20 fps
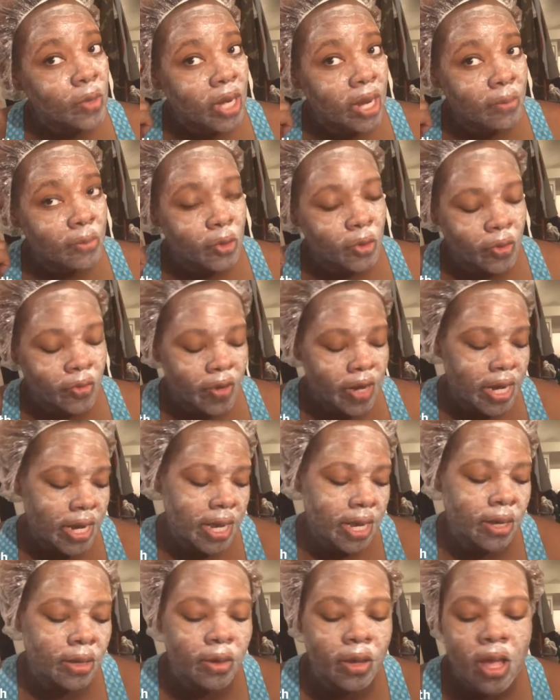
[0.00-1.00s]
what I'm doing right
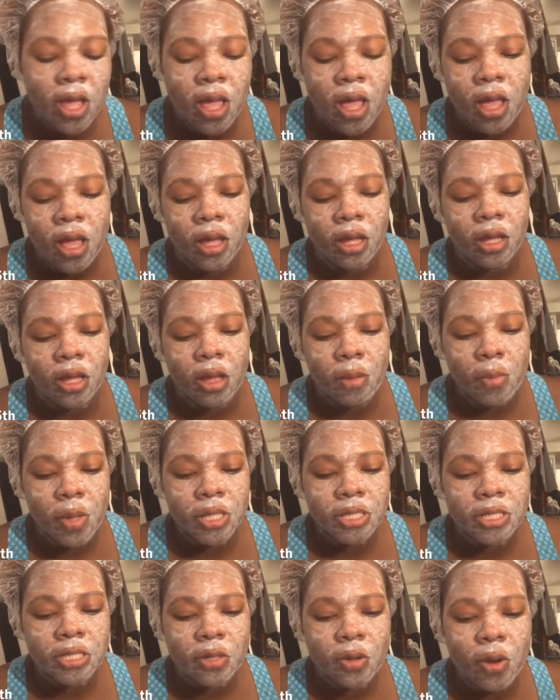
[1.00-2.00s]
now. Um,
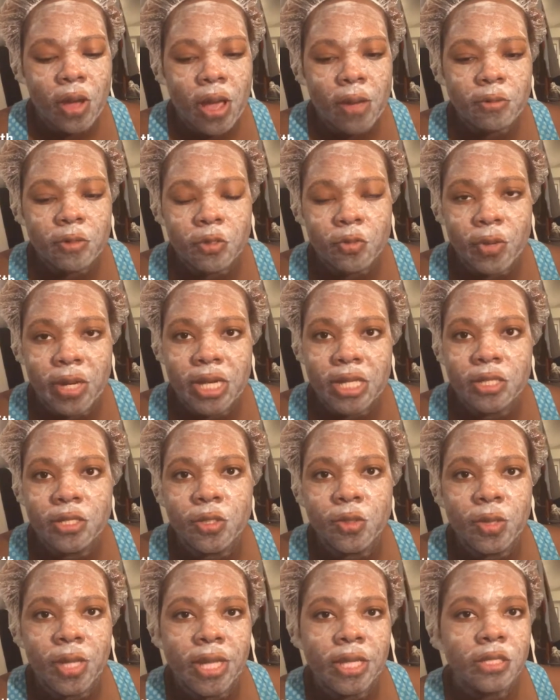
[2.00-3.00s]
so I was ready
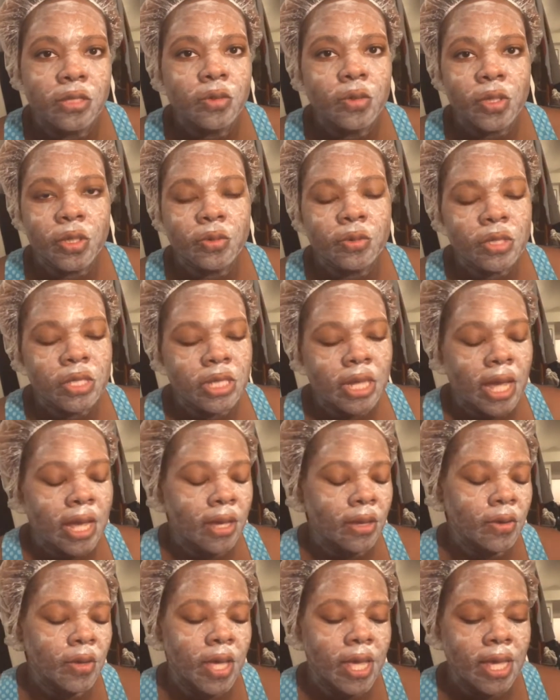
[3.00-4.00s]
to like do a new
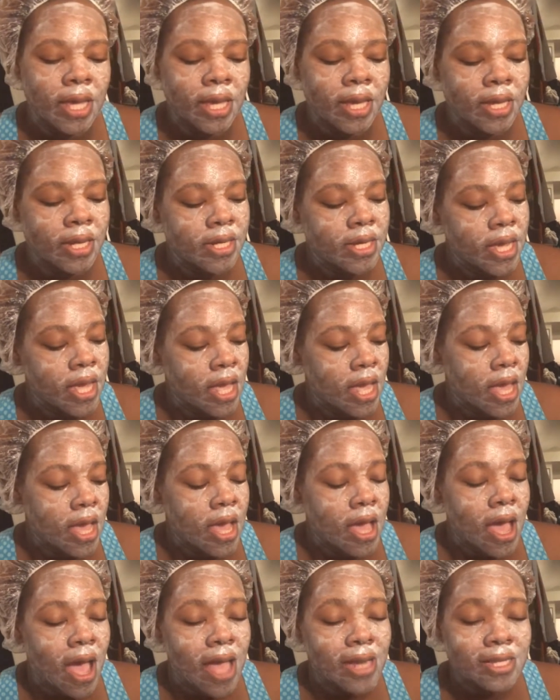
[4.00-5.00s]
style and
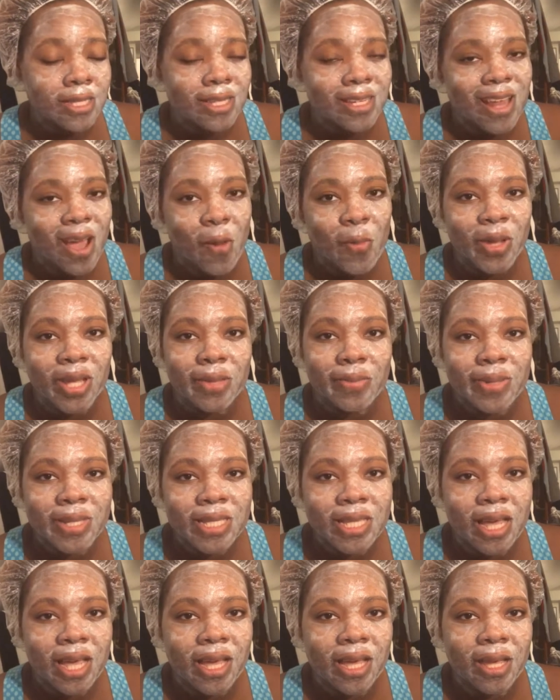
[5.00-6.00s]
I just did not wake up in
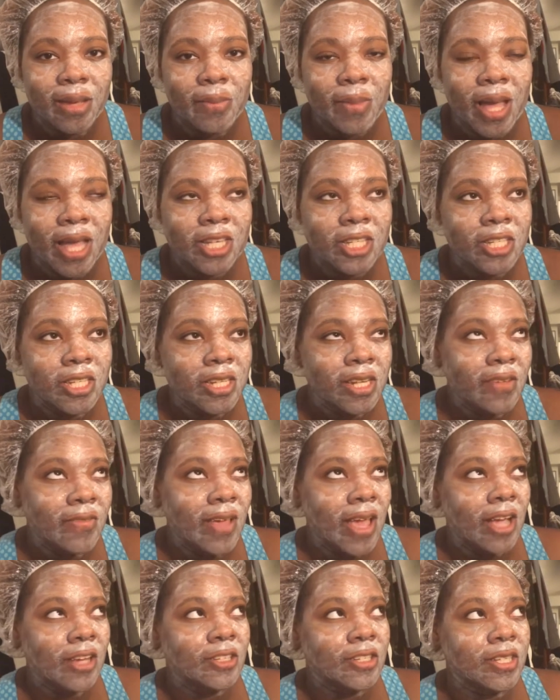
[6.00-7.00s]
time. I should have
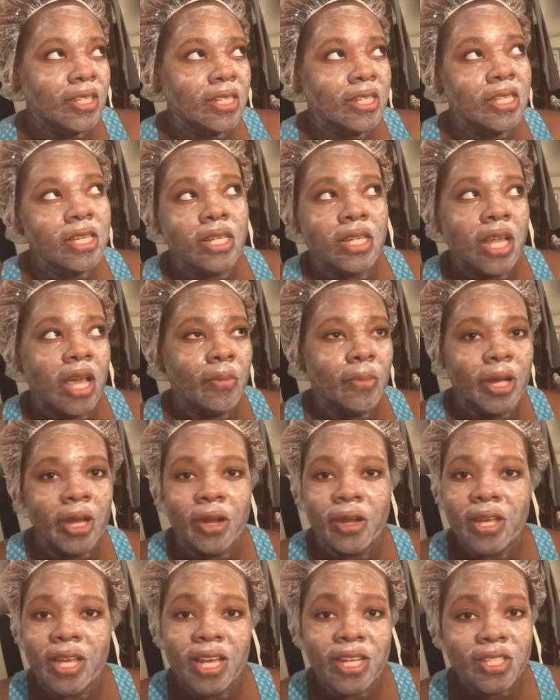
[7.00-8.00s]
actually took down my
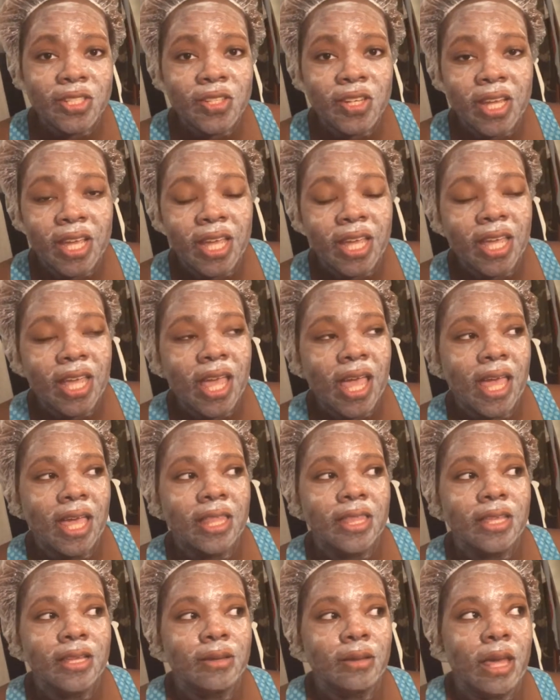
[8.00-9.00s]
hair yesterday
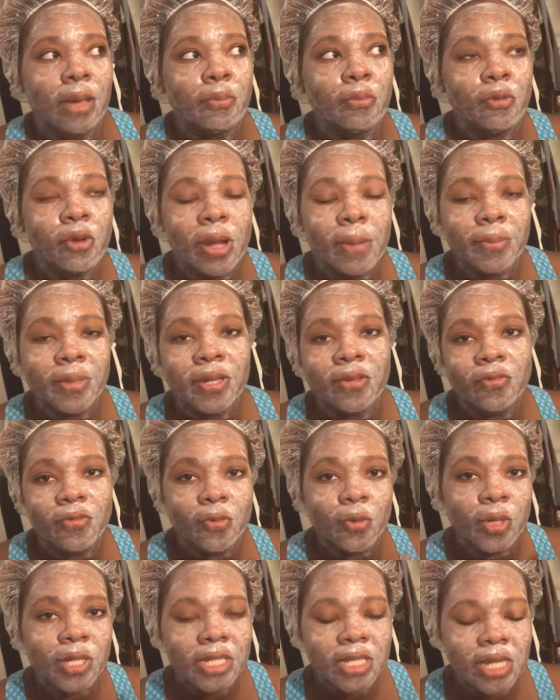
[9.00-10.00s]
and then like prepped it
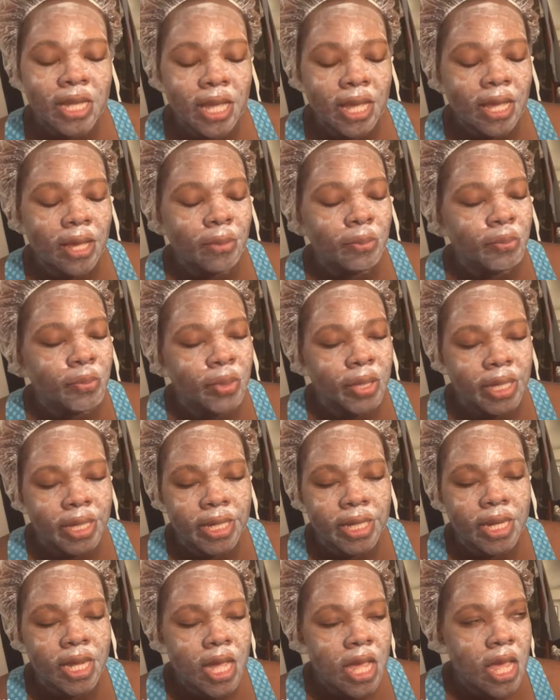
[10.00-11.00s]
for today,
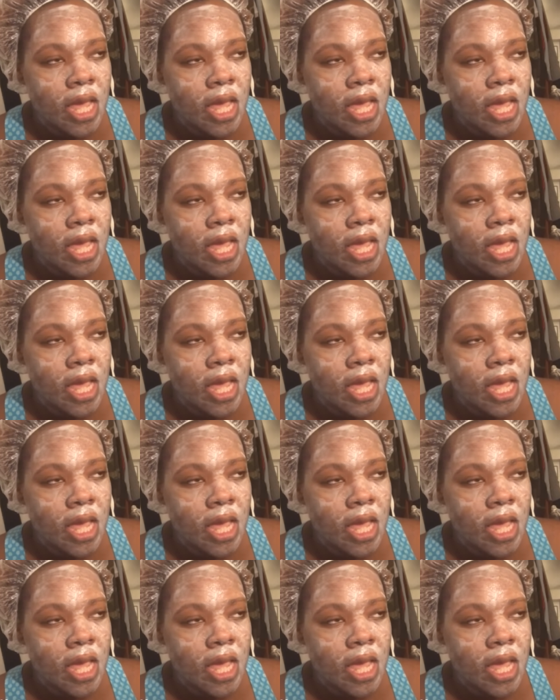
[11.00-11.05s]
but